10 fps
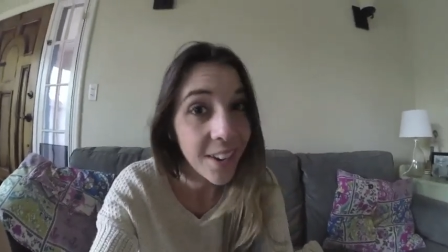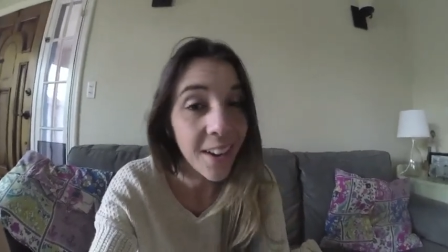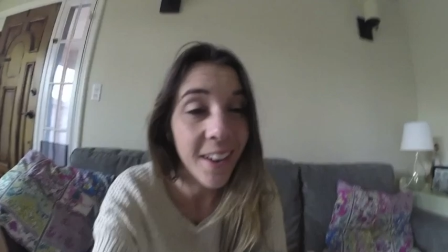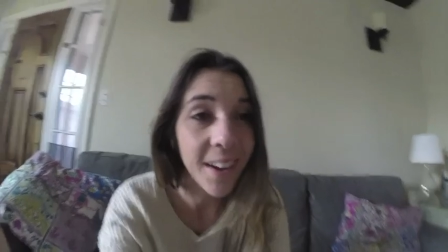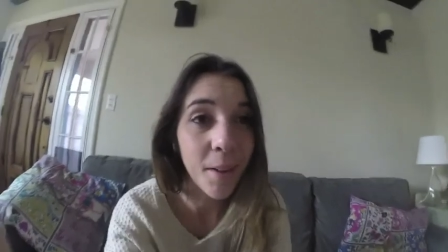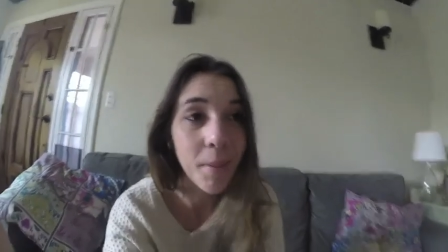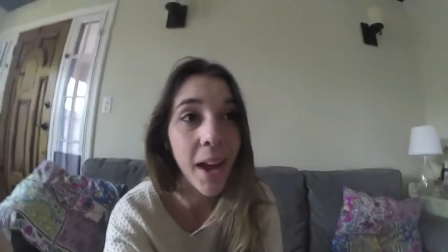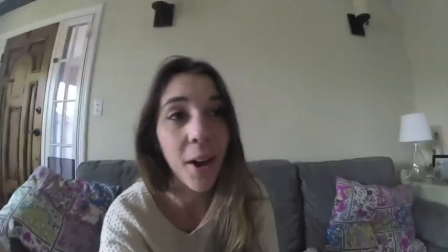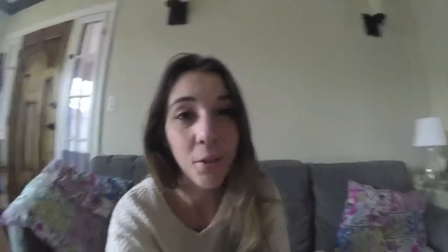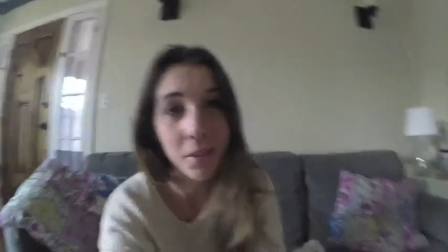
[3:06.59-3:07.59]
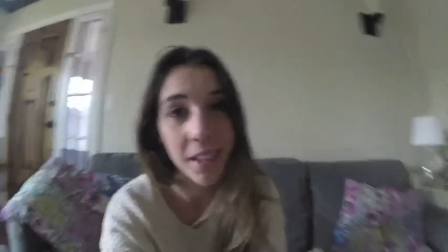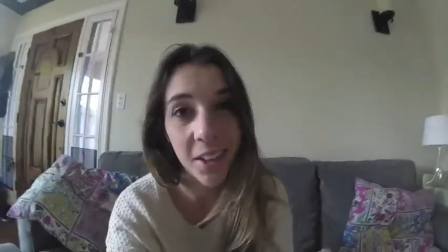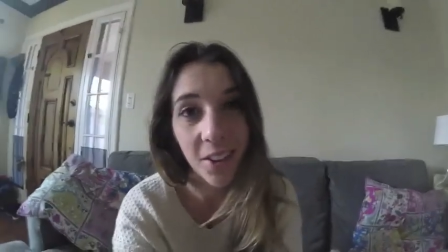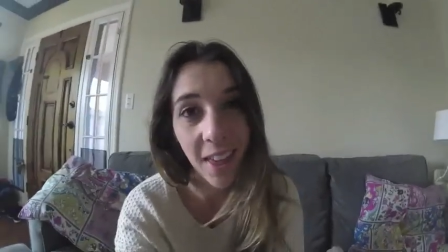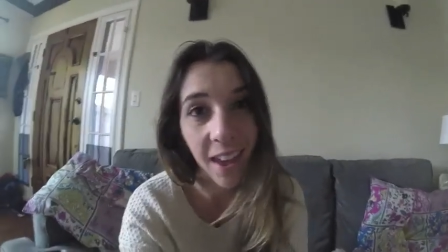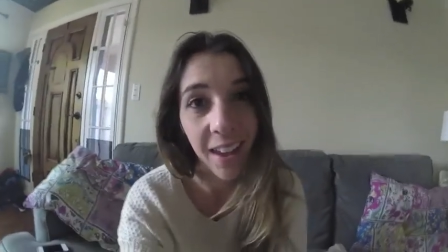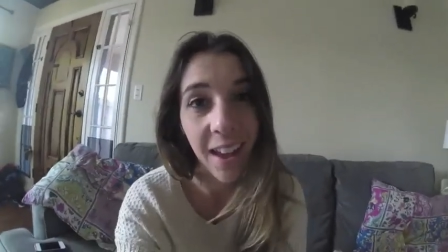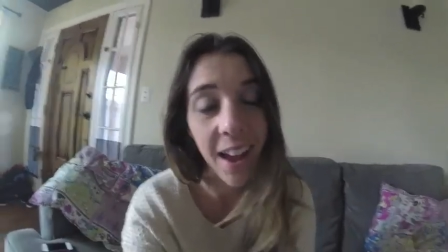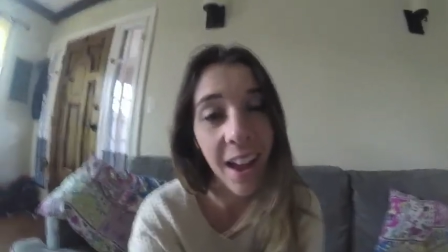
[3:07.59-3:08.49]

Um, how funny are they?